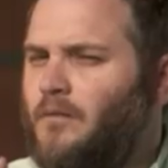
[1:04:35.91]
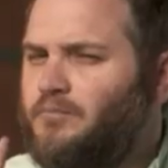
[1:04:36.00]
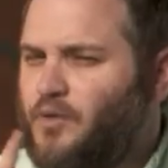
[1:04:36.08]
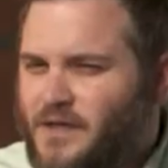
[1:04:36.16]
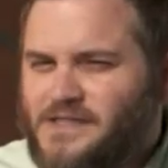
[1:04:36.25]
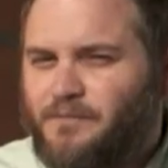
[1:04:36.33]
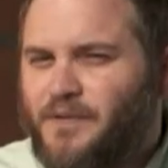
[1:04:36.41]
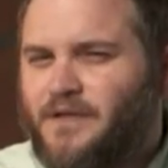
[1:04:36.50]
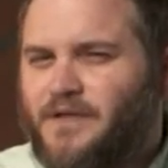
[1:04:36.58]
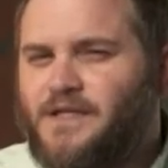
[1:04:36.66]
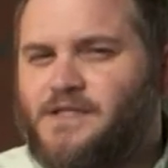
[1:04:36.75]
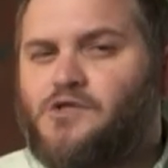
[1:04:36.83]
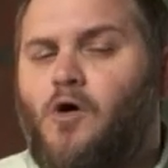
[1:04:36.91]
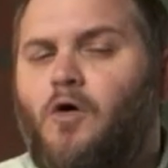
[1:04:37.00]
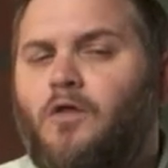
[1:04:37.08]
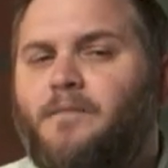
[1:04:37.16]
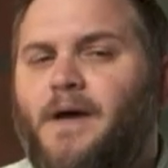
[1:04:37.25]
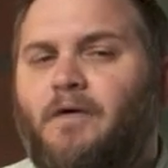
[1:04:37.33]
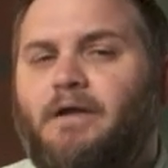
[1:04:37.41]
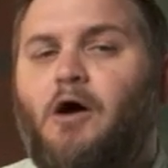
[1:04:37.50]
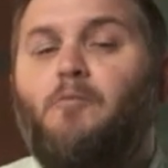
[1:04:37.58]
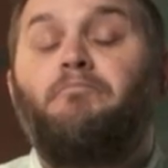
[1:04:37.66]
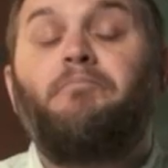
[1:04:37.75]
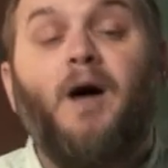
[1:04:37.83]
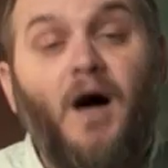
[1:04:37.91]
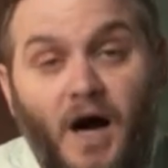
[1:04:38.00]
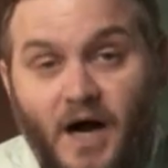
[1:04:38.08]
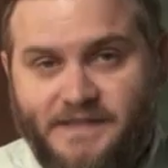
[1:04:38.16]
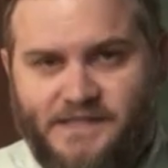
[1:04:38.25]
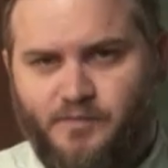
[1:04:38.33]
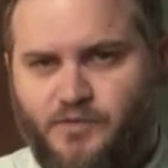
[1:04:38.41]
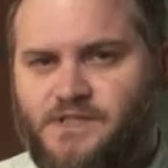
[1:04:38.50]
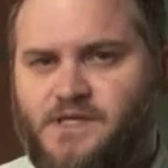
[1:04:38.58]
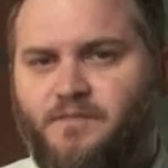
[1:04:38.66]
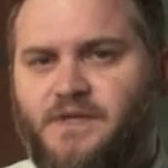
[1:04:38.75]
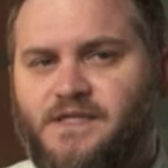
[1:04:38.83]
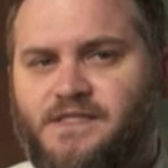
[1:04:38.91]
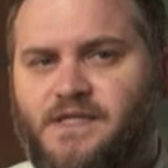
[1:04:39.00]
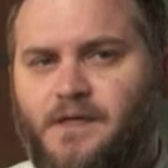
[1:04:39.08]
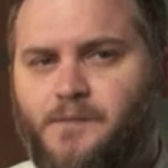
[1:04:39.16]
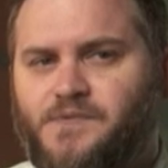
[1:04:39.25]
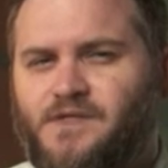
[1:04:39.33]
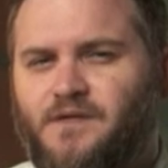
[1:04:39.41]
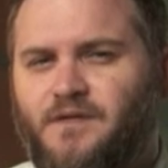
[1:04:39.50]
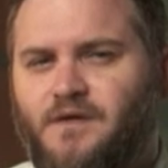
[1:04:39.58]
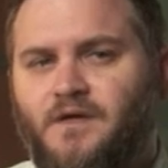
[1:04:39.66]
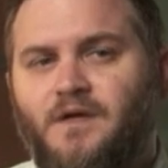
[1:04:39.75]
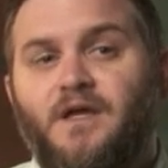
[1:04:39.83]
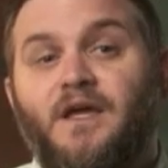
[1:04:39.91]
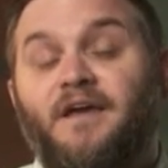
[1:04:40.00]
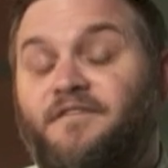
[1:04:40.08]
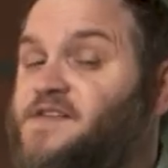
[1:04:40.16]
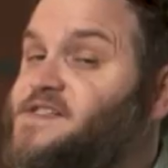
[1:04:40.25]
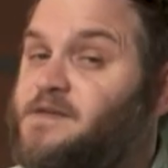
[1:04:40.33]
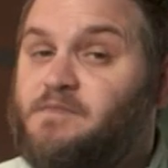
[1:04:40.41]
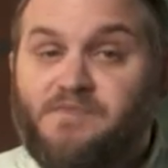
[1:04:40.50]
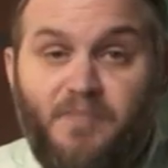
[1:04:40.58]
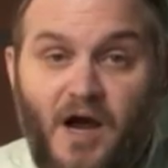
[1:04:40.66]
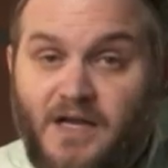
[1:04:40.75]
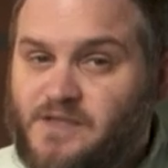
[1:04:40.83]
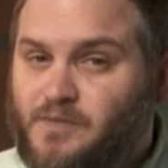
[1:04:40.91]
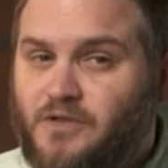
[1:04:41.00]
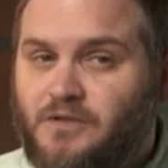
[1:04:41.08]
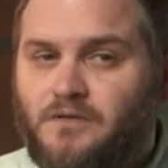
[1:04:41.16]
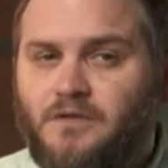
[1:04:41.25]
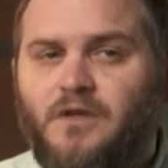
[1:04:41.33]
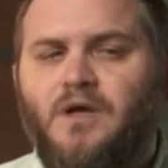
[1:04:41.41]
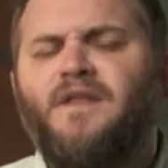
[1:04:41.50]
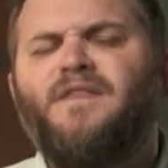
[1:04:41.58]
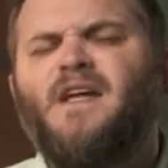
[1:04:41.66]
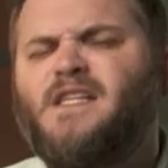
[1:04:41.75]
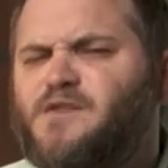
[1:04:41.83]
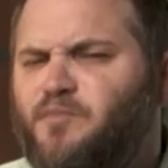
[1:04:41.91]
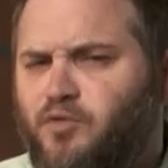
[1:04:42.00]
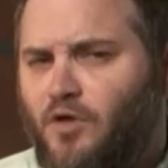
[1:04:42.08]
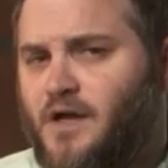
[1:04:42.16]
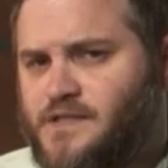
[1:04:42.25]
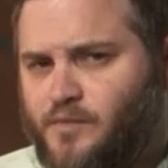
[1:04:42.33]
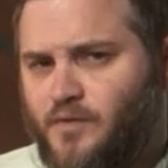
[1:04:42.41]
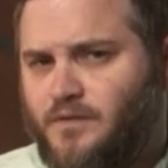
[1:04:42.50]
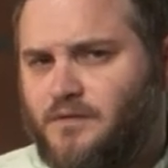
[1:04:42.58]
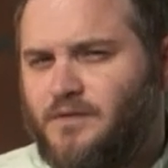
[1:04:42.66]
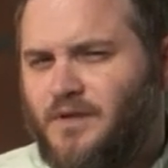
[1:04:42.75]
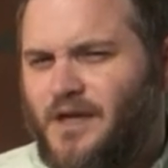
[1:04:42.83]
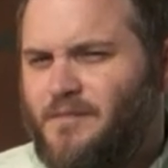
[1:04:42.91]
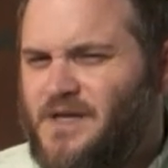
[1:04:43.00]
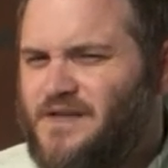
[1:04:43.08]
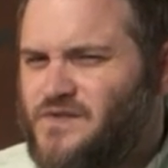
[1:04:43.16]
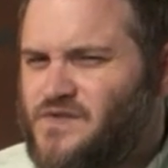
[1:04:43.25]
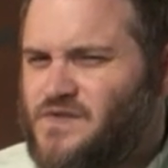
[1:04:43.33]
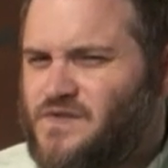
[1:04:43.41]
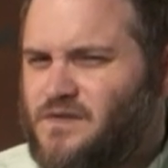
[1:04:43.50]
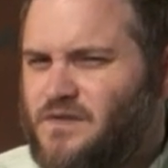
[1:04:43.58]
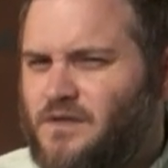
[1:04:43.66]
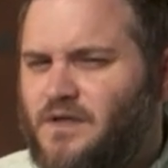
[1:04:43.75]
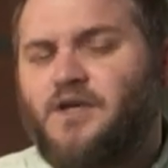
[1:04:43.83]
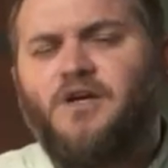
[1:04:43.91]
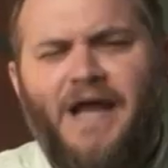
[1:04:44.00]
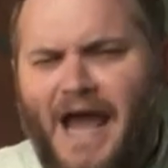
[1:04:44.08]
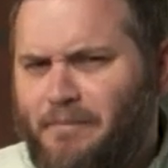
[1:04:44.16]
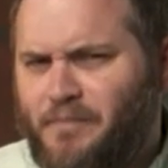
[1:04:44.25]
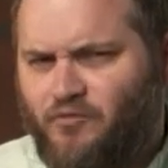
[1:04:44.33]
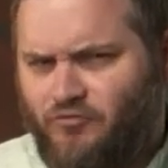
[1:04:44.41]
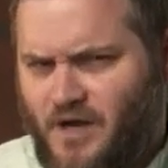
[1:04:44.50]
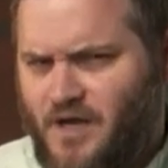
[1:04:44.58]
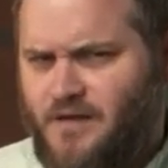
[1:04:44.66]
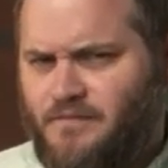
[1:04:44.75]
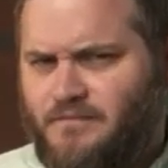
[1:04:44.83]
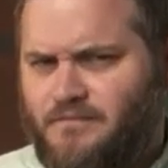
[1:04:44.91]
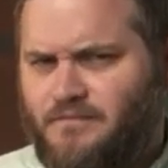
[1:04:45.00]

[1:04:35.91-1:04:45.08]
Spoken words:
Plausibility is all about how possible something seems. If it seems possible, then it's plausible. It means it could happen, right?